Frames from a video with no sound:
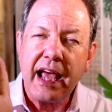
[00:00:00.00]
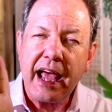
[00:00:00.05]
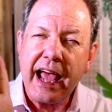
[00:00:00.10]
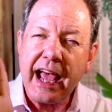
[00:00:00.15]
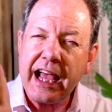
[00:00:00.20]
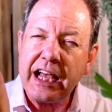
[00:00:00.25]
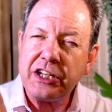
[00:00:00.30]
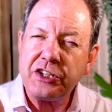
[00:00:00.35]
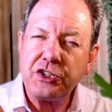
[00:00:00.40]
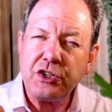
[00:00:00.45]

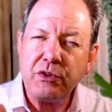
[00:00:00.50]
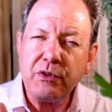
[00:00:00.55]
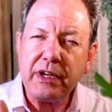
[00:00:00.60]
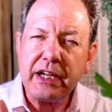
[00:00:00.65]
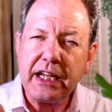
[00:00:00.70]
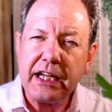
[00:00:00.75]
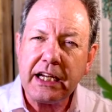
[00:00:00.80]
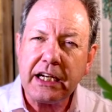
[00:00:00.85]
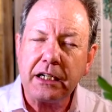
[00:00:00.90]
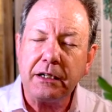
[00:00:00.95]
as you
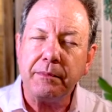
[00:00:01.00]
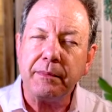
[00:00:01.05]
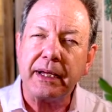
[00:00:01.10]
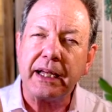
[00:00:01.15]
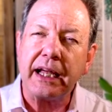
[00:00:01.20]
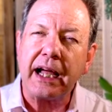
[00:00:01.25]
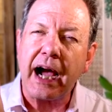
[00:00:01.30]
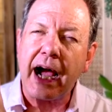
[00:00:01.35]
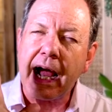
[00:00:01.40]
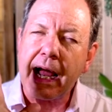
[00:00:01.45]
hear
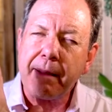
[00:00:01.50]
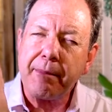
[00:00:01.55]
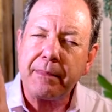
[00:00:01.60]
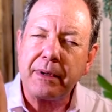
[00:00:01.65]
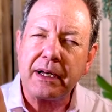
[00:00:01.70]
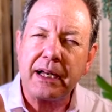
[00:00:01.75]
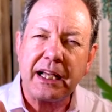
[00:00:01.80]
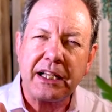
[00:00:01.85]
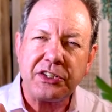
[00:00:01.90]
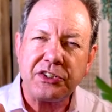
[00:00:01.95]
me, I
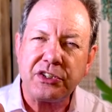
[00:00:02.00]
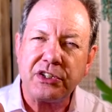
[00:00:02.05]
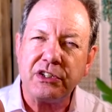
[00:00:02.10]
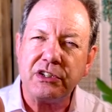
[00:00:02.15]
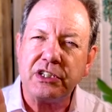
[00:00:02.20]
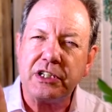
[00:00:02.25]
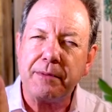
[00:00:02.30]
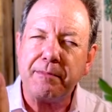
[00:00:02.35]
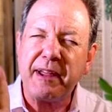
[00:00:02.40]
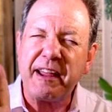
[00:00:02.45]
bless
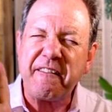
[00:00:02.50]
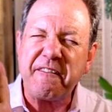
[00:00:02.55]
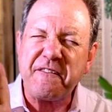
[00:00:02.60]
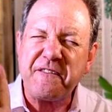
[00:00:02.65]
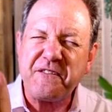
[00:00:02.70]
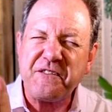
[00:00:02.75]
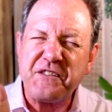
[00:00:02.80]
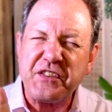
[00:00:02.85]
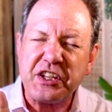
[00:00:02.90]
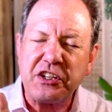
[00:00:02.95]
you to be
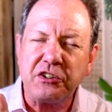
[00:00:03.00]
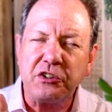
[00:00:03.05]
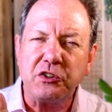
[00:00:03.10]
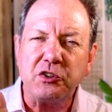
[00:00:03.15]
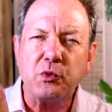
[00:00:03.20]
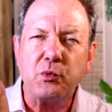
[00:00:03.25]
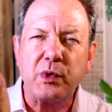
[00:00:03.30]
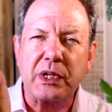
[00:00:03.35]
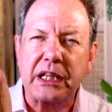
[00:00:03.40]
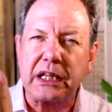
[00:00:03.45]

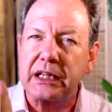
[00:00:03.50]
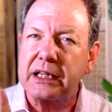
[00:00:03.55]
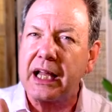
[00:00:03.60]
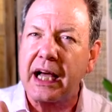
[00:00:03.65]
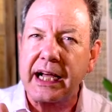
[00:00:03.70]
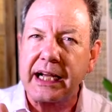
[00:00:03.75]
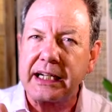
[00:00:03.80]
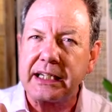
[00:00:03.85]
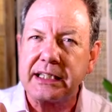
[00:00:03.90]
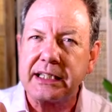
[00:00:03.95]
filled with
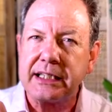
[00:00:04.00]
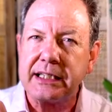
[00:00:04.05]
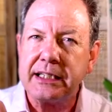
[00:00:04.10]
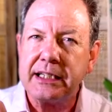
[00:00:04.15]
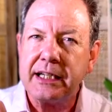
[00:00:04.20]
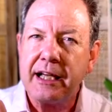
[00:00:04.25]
light,